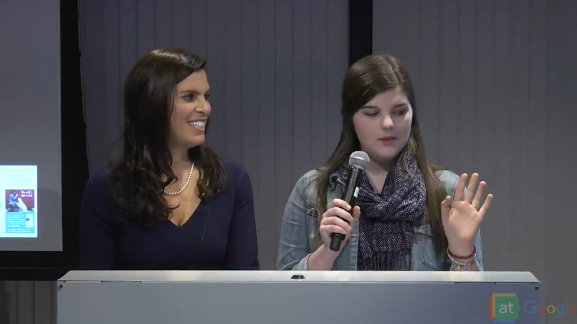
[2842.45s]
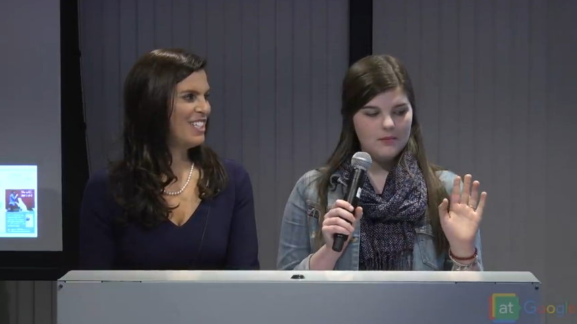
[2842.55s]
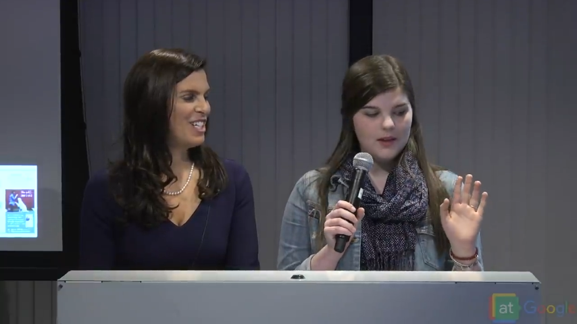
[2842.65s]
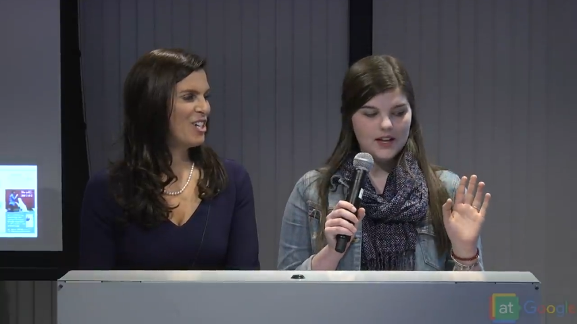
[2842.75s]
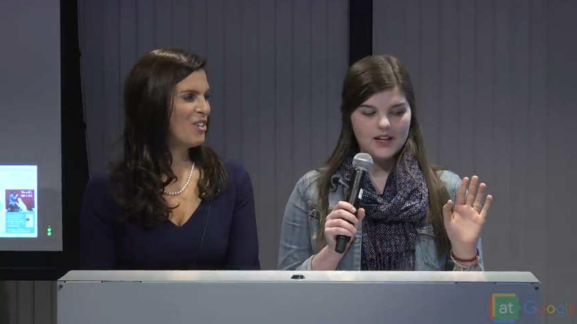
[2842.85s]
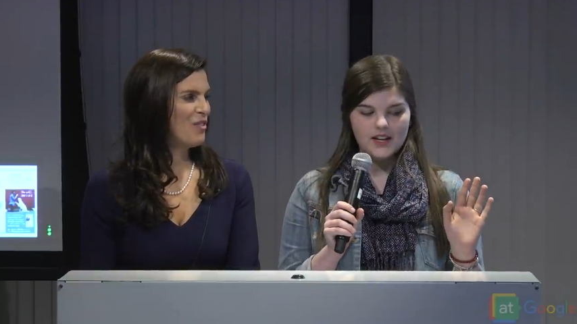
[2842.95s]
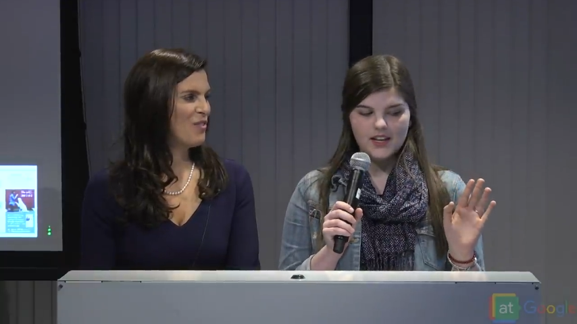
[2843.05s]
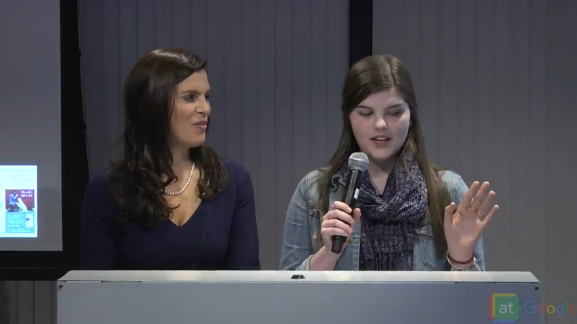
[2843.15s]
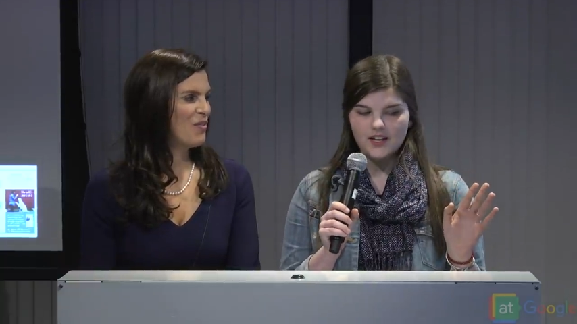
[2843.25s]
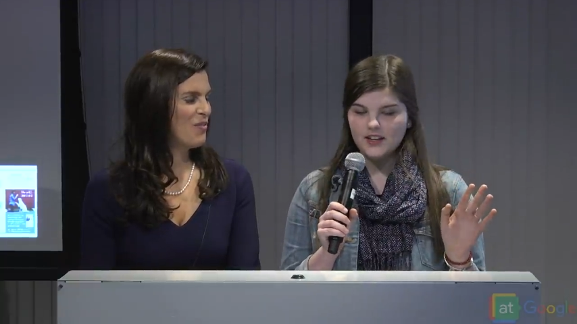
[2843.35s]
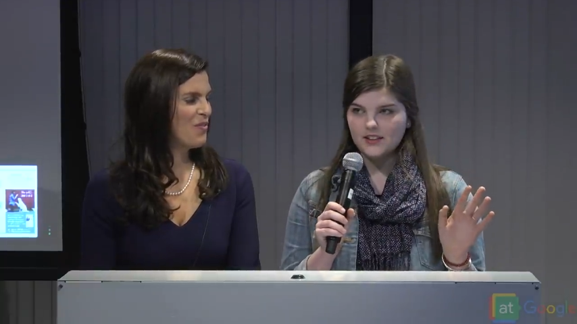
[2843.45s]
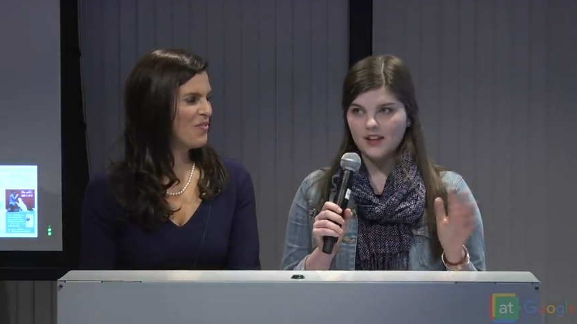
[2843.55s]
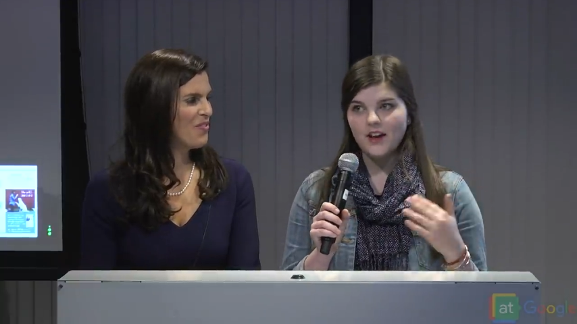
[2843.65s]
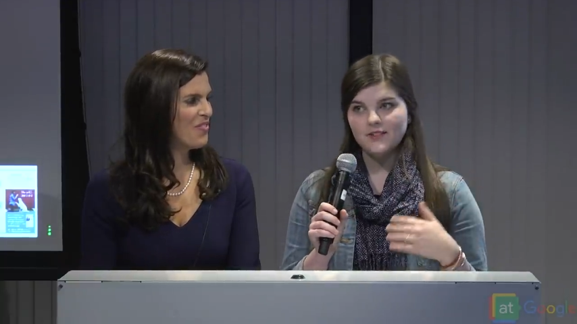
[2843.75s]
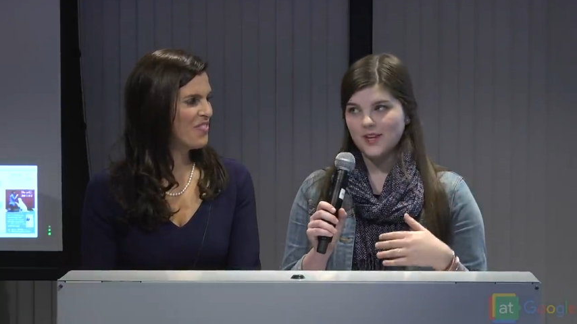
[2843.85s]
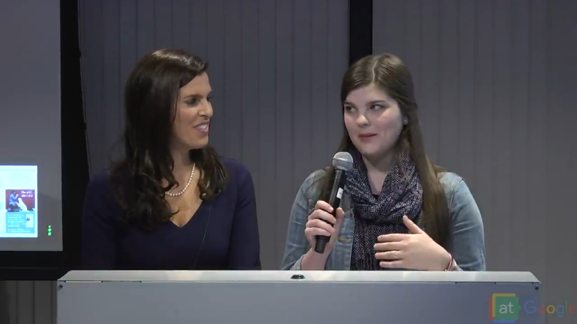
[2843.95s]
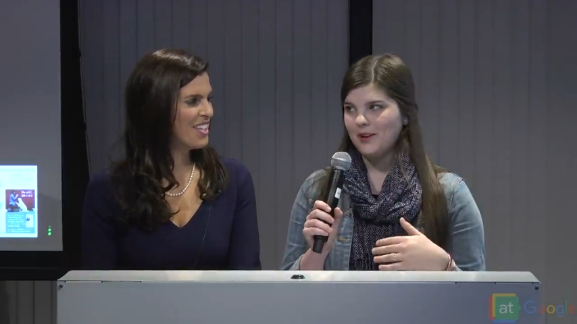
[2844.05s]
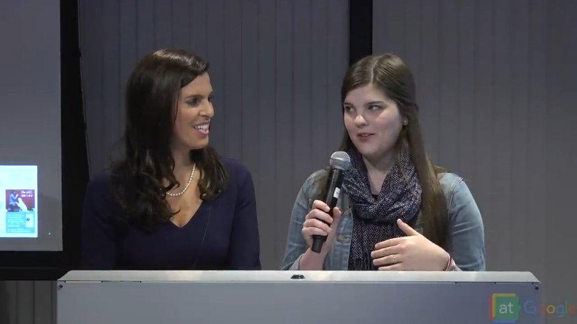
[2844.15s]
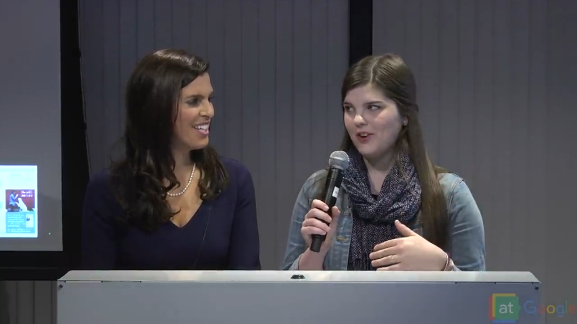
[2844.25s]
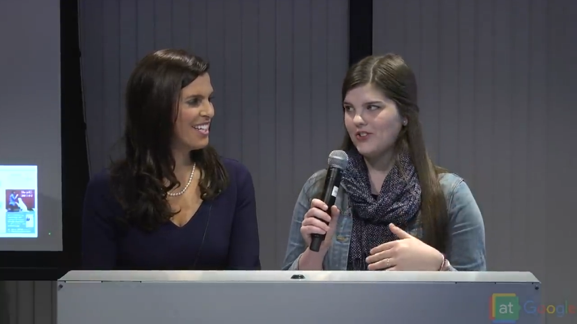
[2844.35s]
Speaker 1: but he loves coming
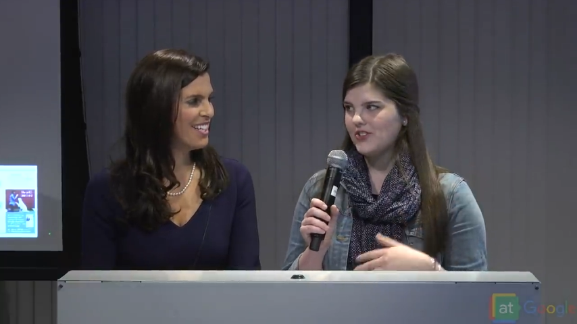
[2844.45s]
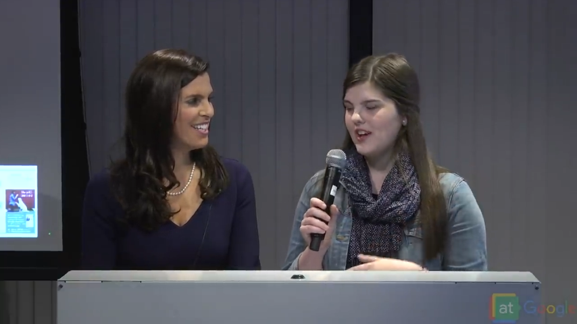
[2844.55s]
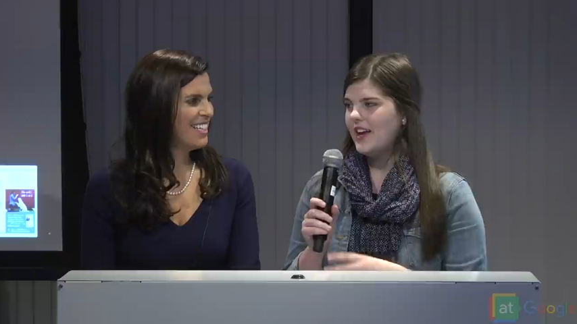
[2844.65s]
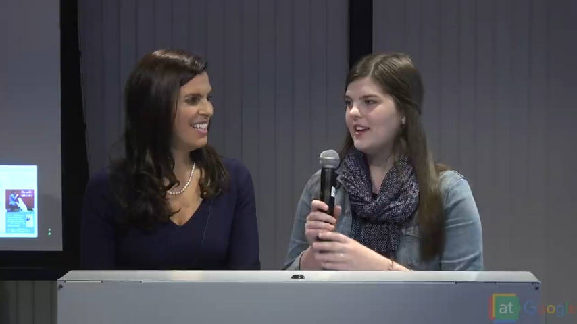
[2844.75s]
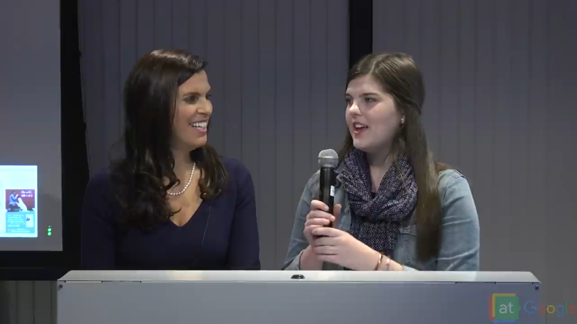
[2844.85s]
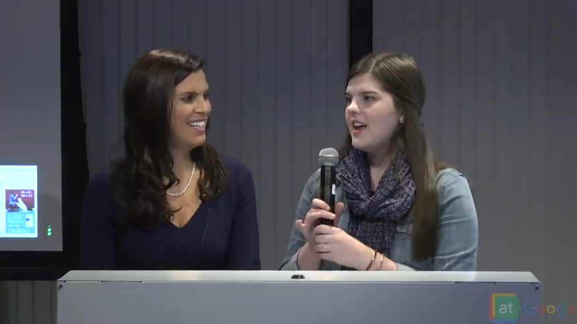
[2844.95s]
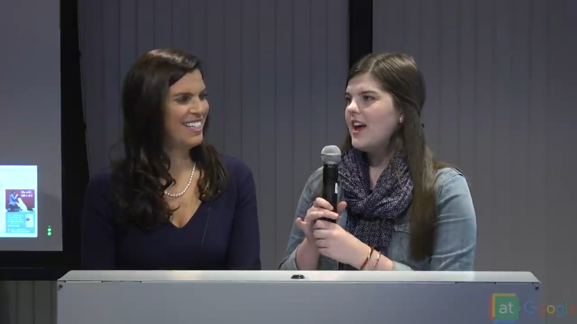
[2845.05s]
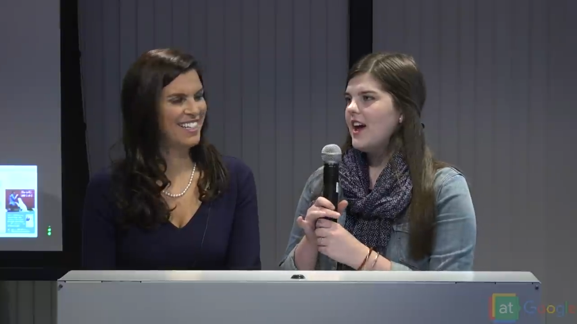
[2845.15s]
to rehearsal. And